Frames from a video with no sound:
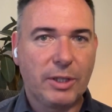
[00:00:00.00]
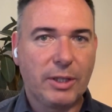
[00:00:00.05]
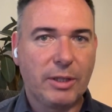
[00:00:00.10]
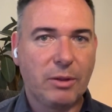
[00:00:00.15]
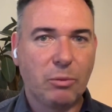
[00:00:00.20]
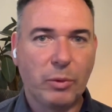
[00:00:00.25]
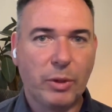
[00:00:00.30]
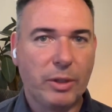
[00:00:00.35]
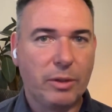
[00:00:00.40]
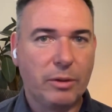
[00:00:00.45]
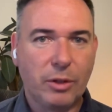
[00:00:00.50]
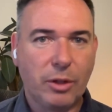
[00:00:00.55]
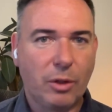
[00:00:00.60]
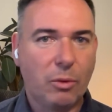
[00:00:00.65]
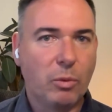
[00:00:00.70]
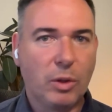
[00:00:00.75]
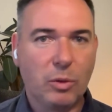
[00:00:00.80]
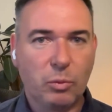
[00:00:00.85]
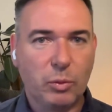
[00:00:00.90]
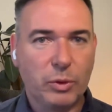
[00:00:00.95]
seeing it win,
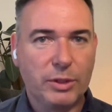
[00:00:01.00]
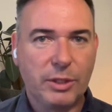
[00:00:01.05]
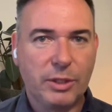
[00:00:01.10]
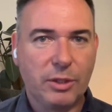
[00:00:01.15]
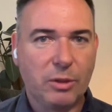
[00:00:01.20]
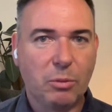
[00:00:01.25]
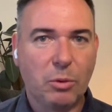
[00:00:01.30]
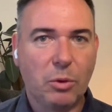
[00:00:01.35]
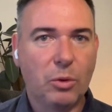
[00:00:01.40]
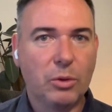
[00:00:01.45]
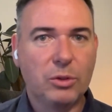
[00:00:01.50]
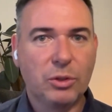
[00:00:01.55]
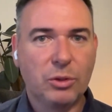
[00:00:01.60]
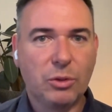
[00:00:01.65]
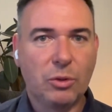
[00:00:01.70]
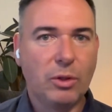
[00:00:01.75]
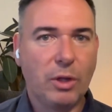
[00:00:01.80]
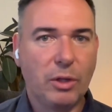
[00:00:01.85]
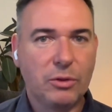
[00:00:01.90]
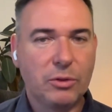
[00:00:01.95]
World Whiskey Awards
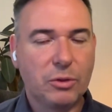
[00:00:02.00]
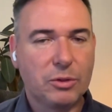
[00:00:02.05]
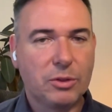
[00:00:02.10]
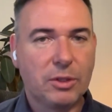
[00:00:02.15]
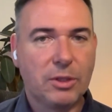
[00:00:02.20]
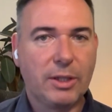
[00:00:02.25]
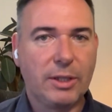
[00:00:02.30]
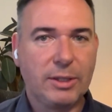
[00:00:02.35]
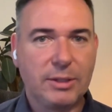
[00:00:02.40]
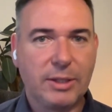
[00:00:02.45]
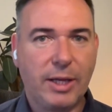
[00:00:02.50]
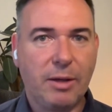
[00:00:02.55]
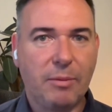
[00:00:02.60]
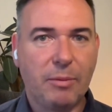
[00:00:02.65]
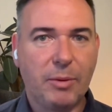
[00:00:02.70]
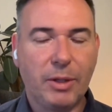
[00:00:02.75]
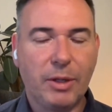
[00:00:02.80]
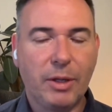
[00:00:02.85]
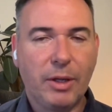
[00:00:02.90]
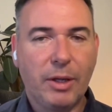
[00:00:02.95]
and all those sorts of things
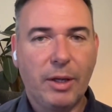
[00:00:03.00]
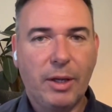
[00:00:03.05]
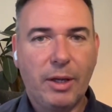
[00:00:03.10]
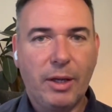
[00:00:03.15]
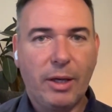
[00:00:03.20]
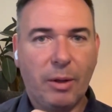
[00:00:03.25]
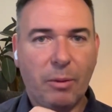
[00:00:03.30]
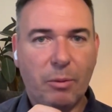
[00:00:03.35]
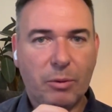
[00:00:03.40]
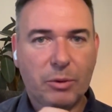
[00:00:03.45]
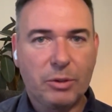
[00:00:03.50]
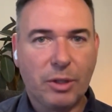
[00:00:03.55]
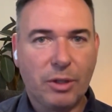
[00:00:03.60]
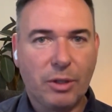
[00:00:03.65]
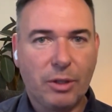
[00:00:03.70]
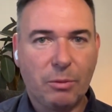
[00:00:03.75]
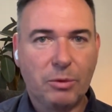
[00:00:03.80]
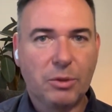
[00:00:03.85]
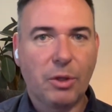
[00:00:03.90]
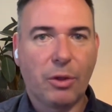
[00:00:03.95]
now. But it was
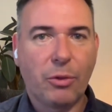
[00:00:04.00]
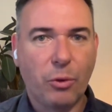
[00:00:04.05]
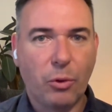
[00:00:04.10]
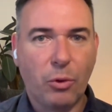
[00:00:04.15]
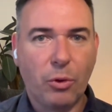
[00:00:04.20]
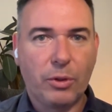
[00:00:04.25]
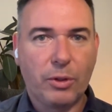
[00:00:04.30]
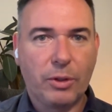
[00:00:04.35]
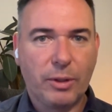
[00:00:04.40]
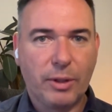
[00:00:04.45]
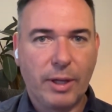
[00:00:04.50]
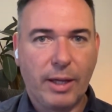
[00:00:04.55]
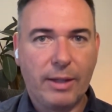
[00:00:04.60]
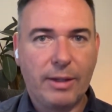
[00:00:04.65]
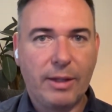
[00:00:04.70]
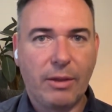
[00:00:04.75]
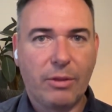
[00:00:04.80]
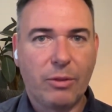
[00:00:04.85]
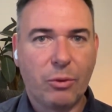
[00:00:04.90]
a thought, and